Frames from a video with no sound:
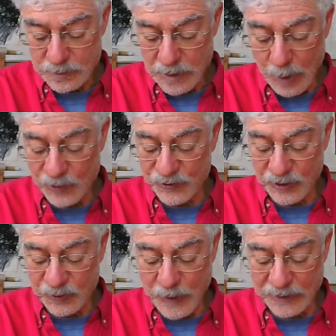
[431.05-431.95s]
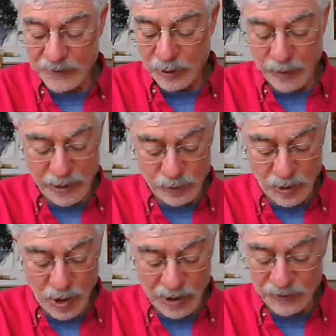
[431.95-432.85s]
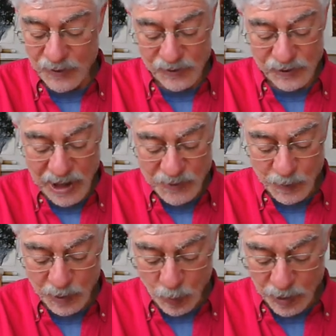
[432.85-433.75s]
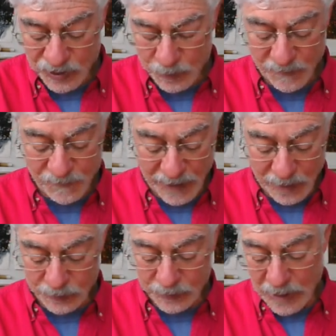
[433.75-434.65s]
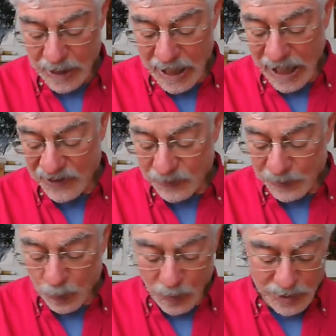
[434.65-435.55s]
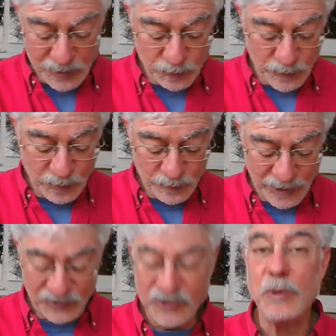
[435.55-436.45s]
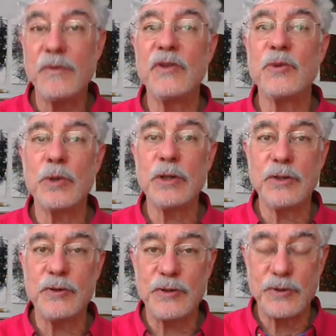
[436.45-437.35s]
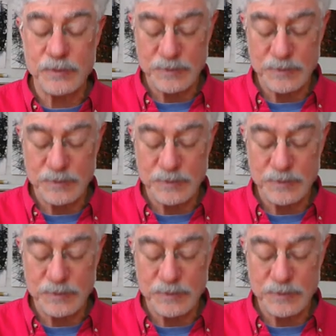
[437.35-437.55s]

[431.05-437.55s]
I wasn't expecting great drawings in the sketchbook were it to be found. I simply wanted to reread some of his words,